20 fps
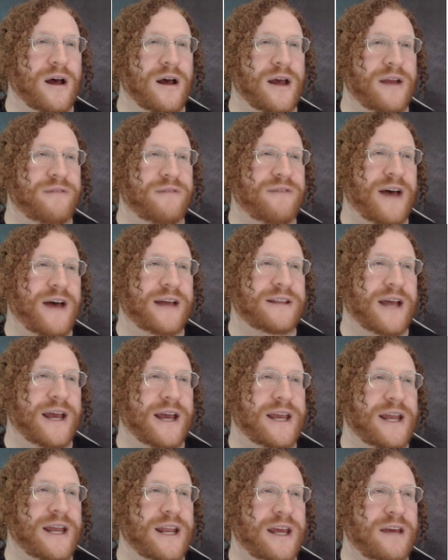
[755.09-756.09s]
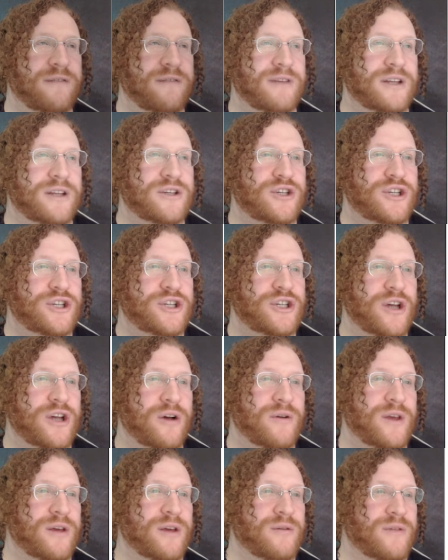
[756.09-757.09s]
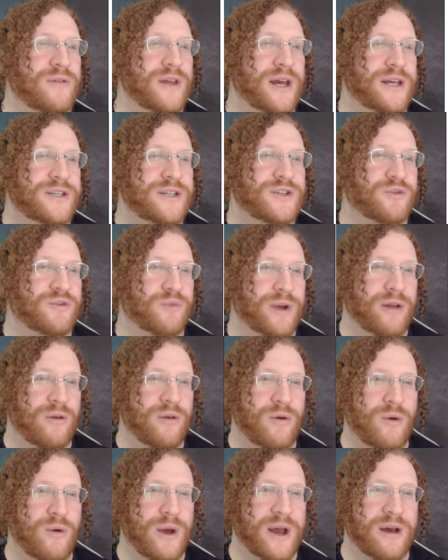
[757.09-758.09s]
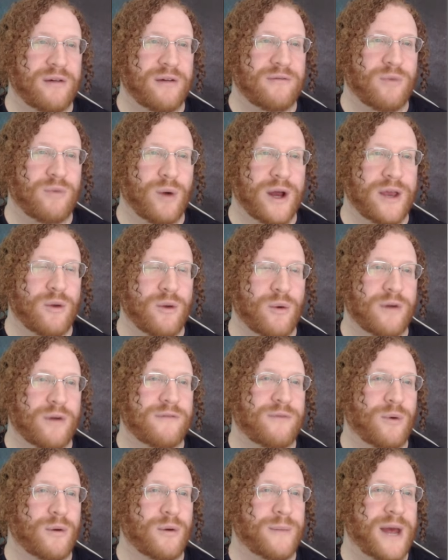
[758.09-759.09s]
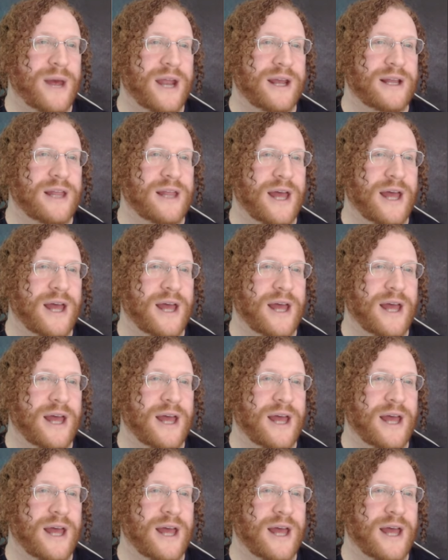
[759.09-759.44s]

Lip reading: In fact, I can even show you this real quick of what your formatting